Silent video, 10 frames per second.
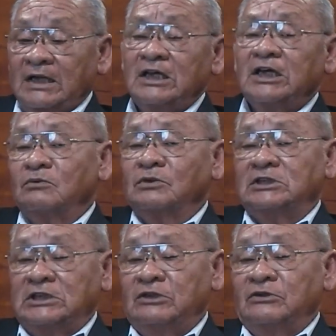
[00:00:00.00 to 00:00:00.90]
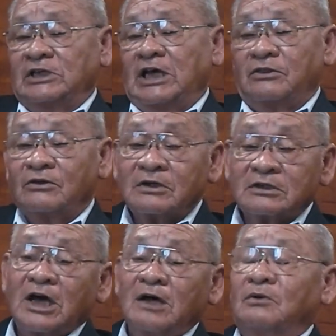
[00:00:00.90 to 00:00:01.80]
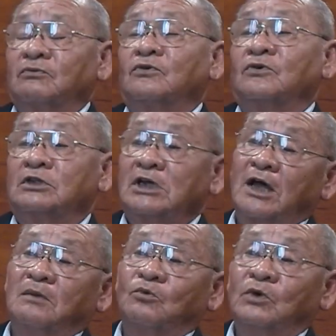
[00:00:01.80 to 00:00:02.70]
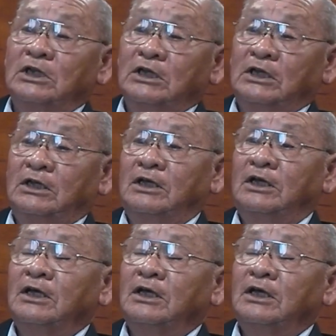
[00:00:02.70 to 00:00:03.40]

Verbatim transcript: I think it was either that third time or fourth time when he